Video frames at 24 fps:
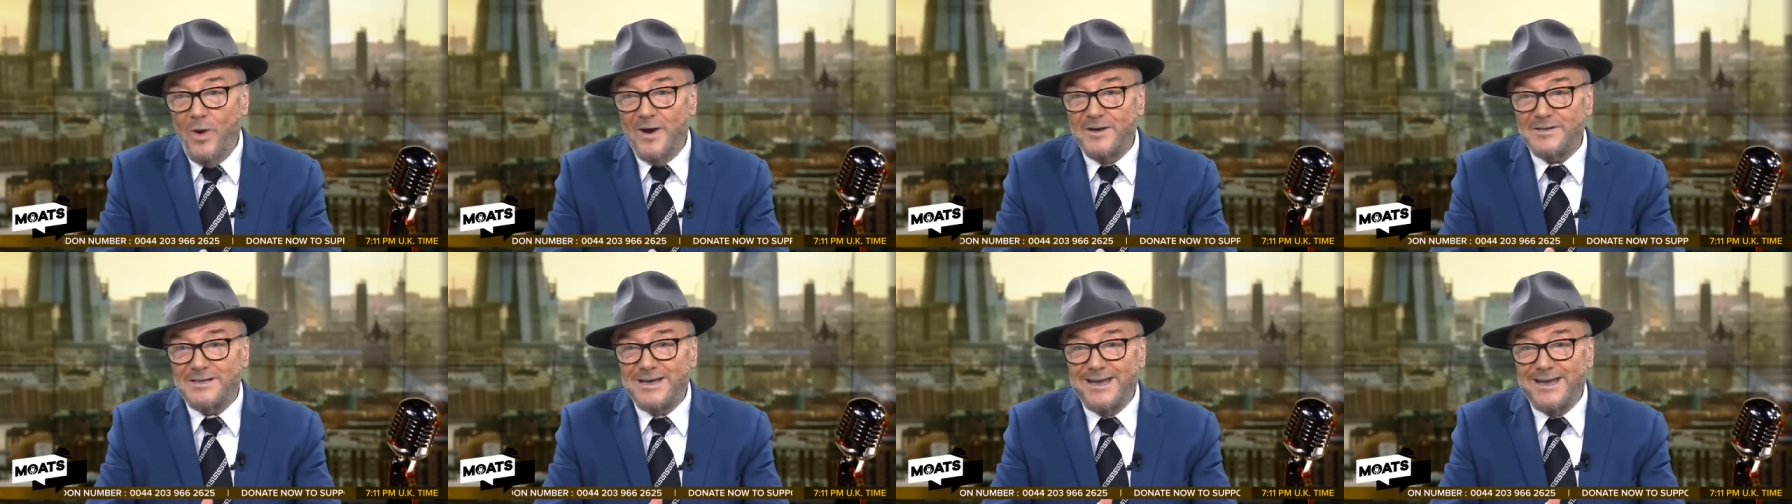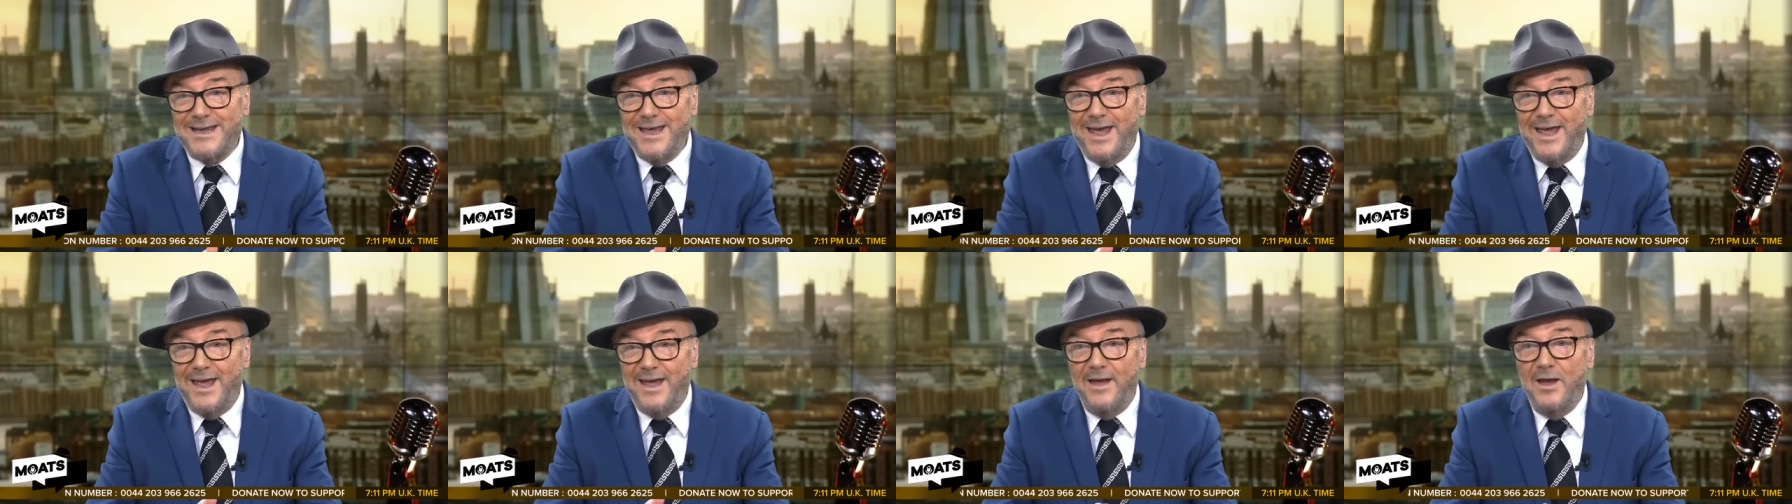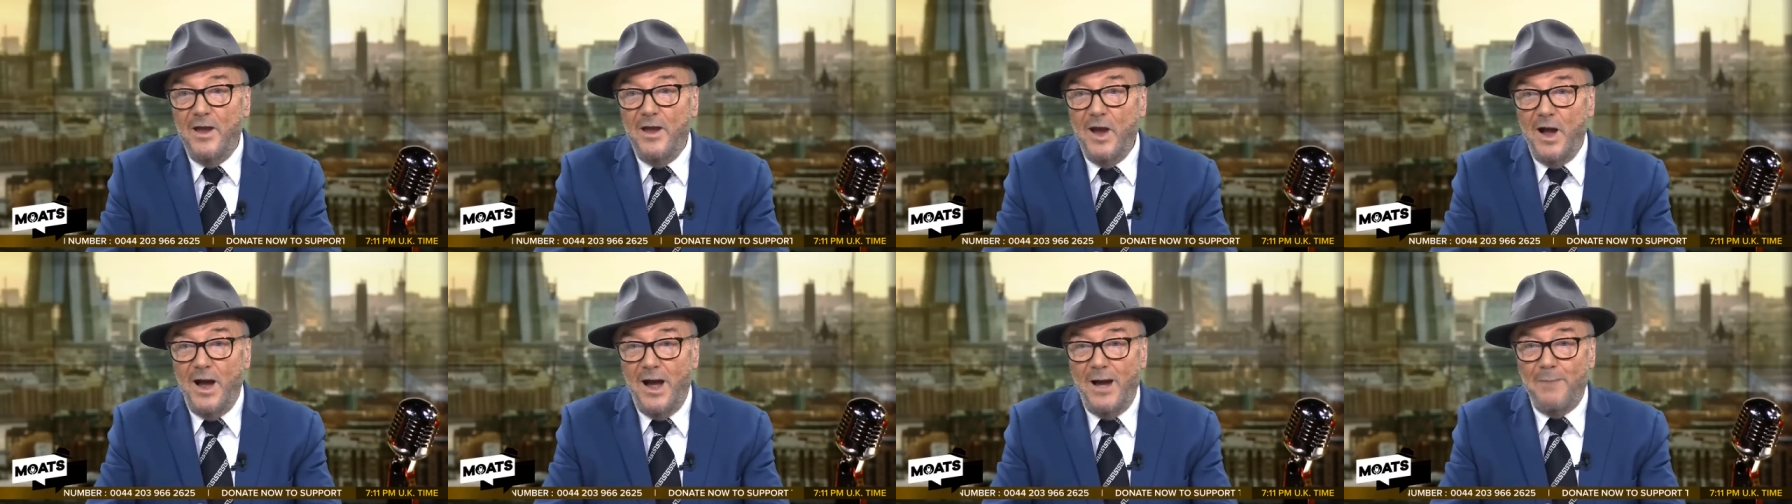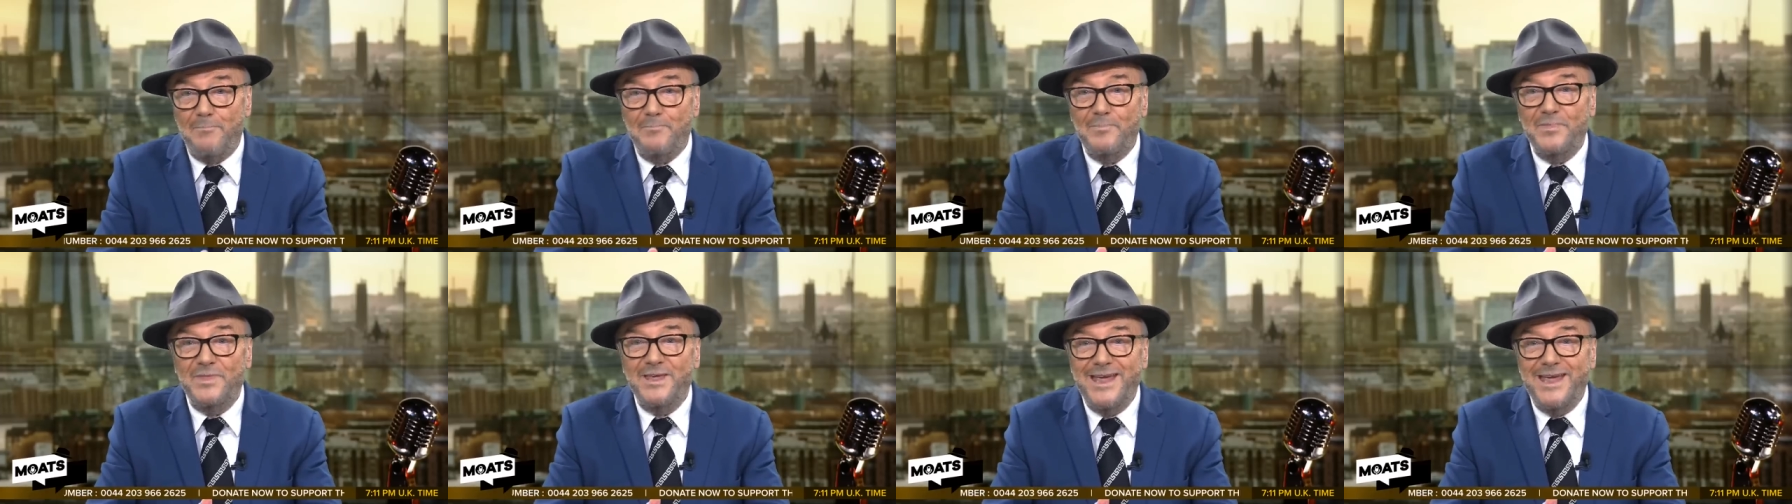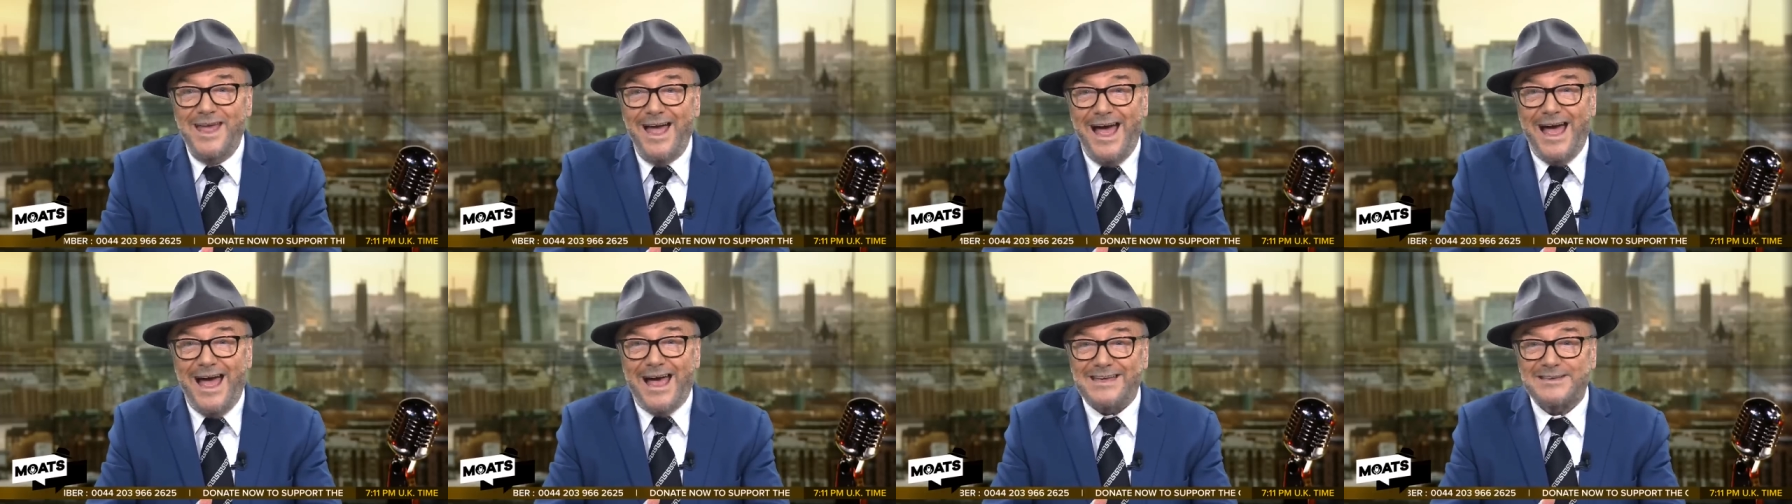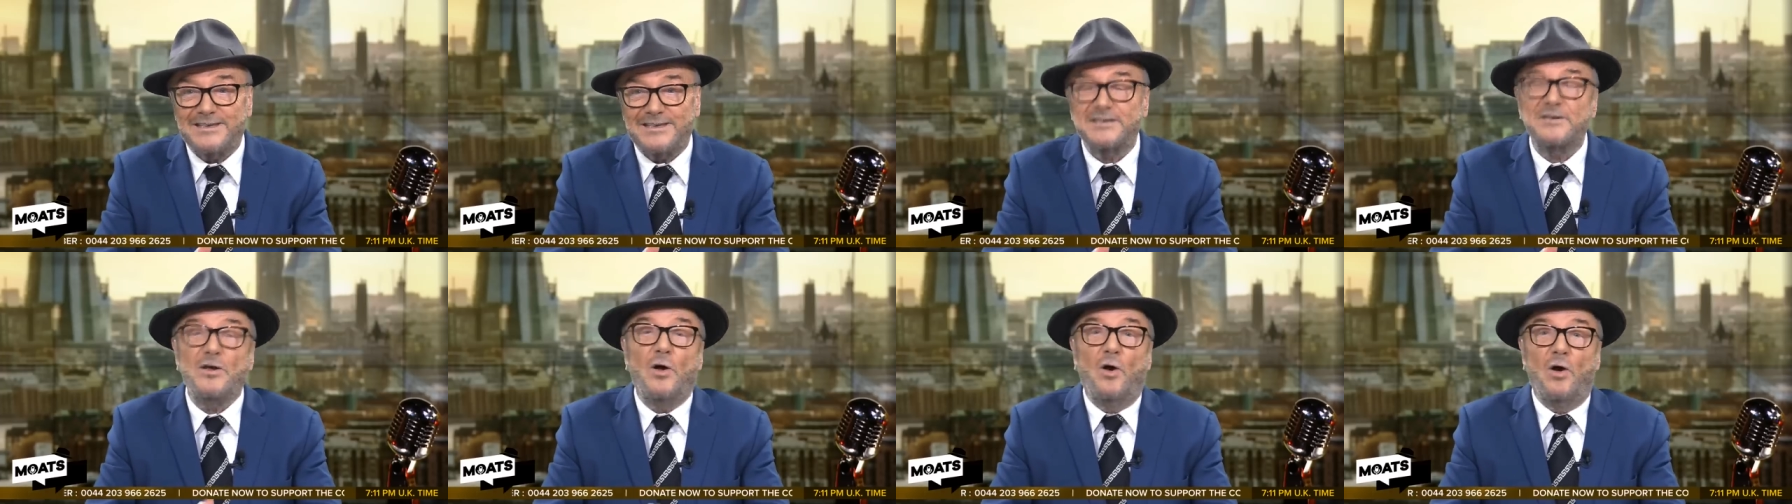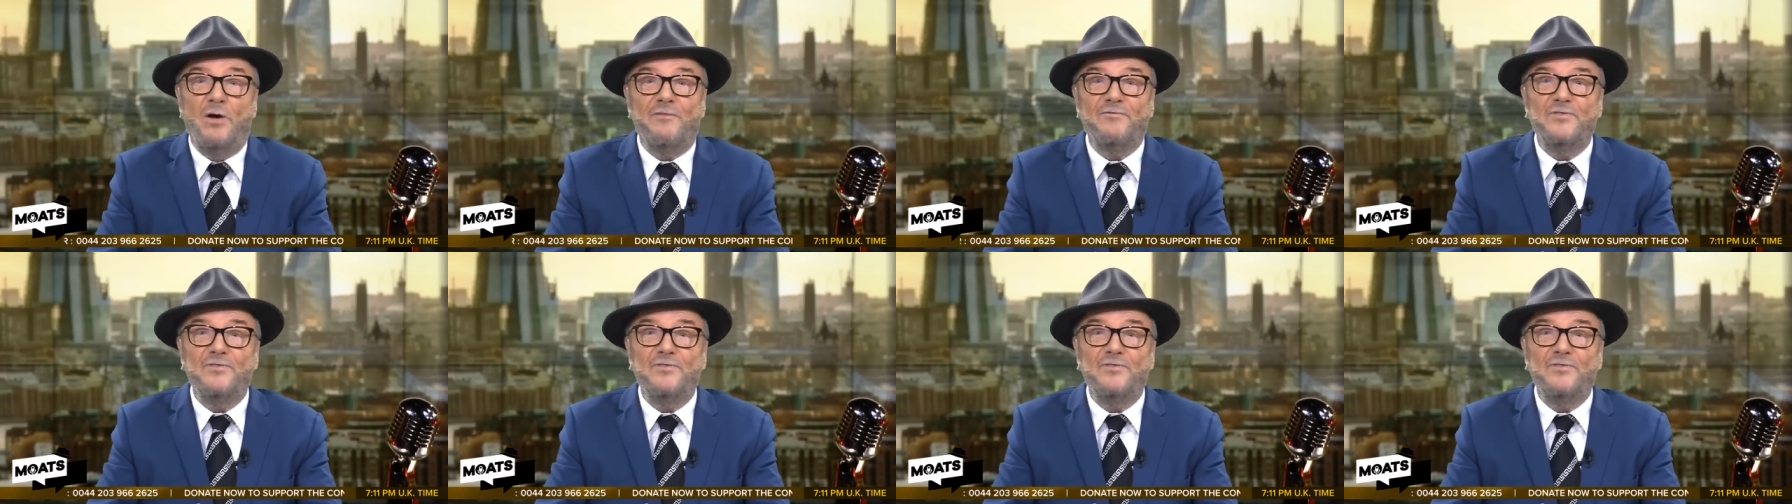were to get up the ass